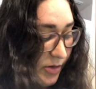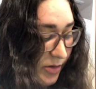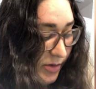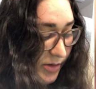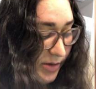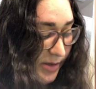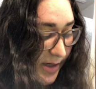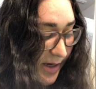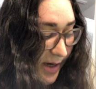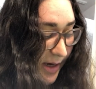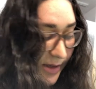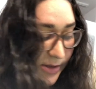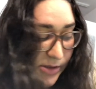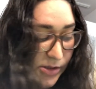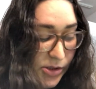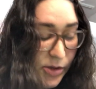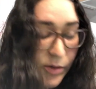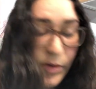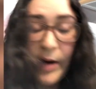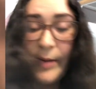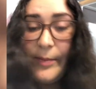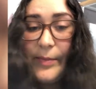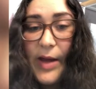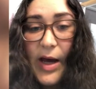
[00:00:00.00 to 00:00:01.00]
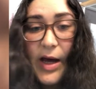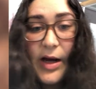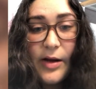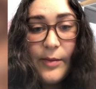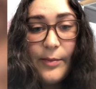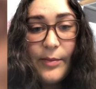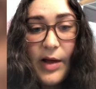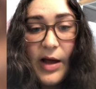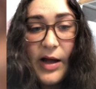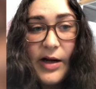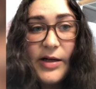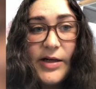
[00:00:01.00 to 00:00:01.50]
yeah, so I'm not
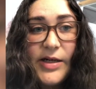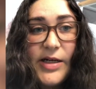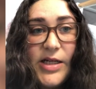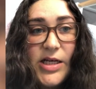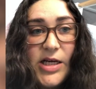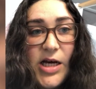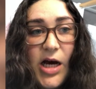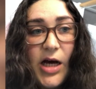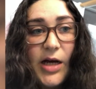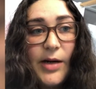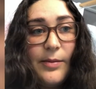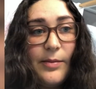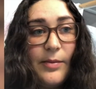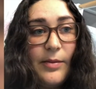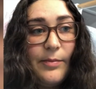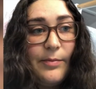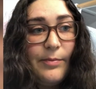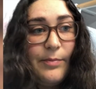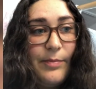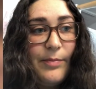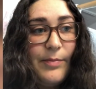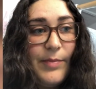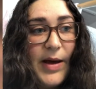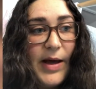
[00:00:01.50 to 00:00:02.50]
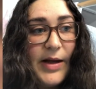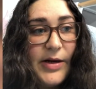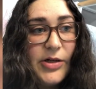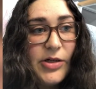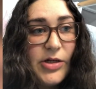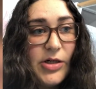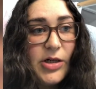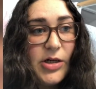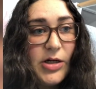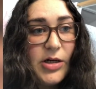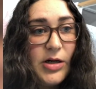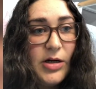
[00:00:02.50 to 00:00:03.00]
a neon
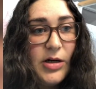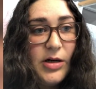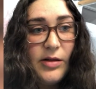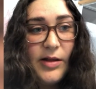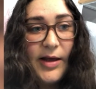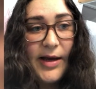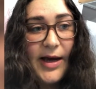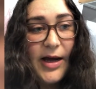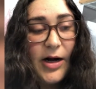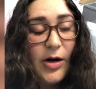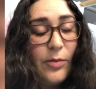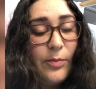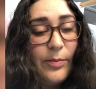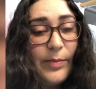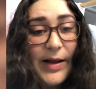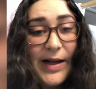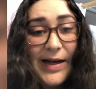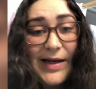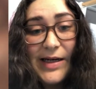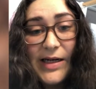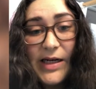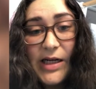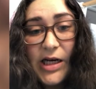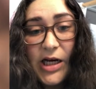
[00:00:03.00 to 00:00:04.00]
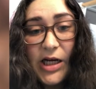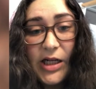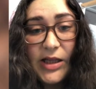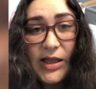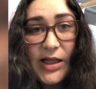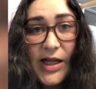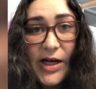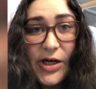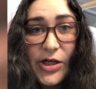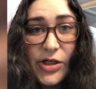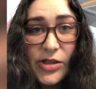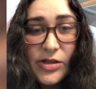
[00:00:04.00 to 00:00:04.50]
bender, like I don't bend neon
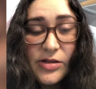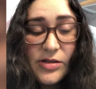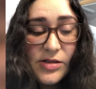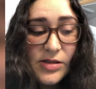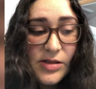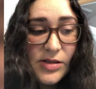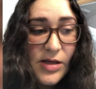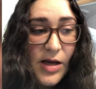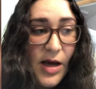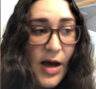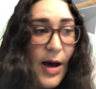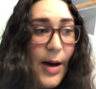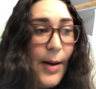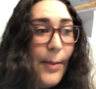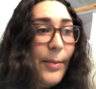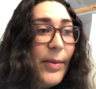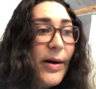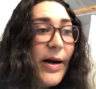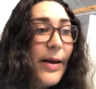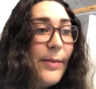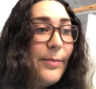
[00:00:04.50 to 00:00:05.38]
letters, but I